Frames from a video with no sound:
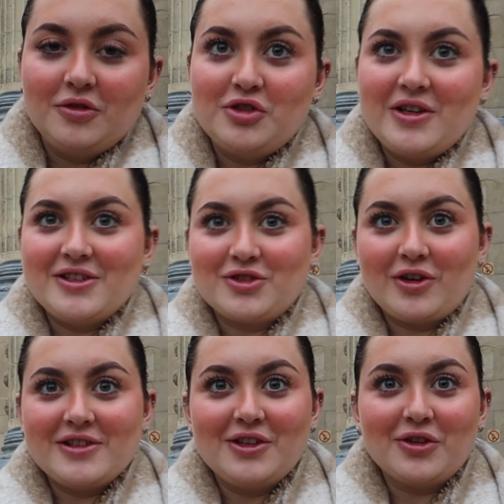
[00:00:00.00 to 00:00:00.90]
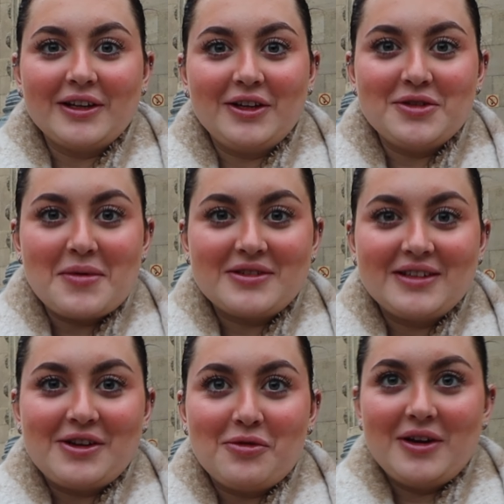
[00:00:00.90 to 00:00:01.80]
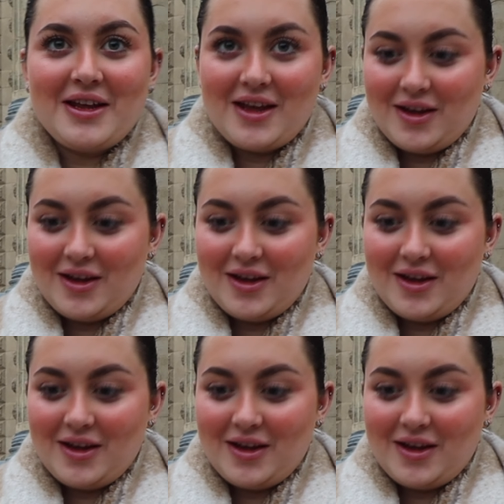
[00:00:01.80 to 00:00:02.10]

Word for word: Jesus Christ, it looked like he was about to get down on one knee.